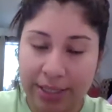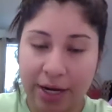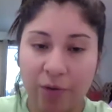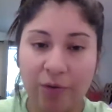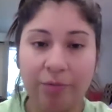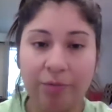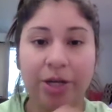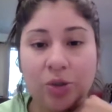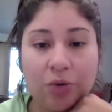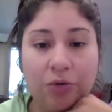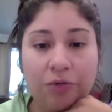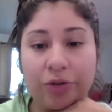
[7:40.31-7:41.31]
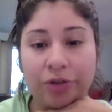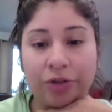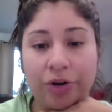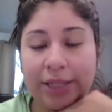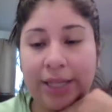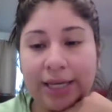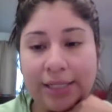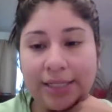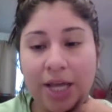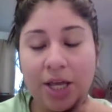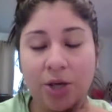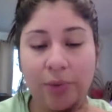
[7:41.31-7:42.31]
Today we've been in school for 30 days.
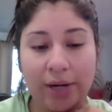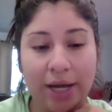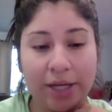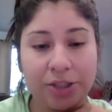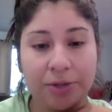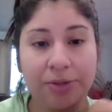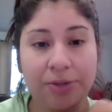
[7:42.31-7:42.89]
Thank you, Elijah.